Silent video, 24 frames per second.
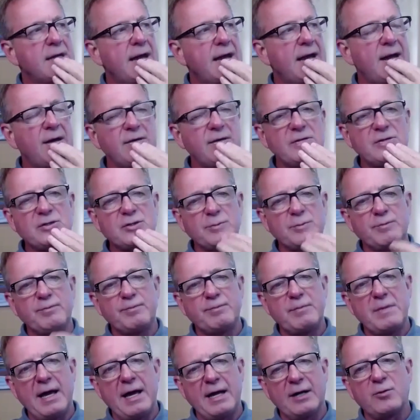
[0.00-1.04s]
How did your
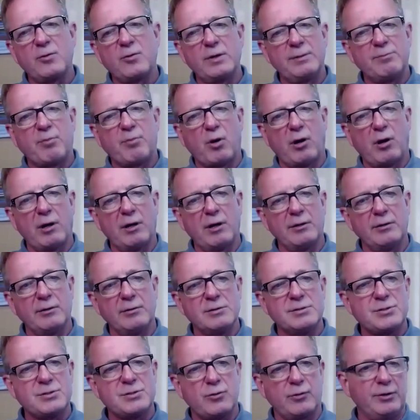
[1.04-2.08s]
equity
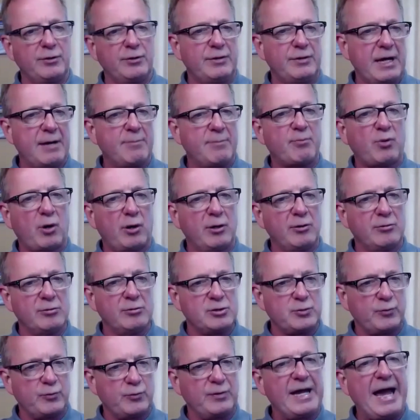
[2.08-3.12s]
partners or your debt
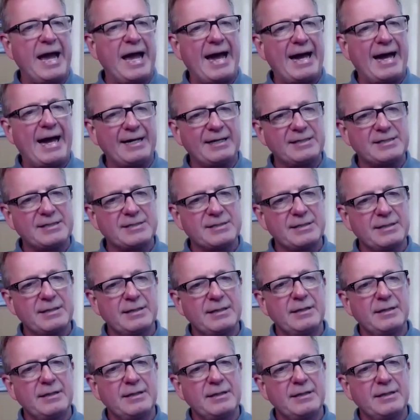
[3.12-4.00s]
partners react,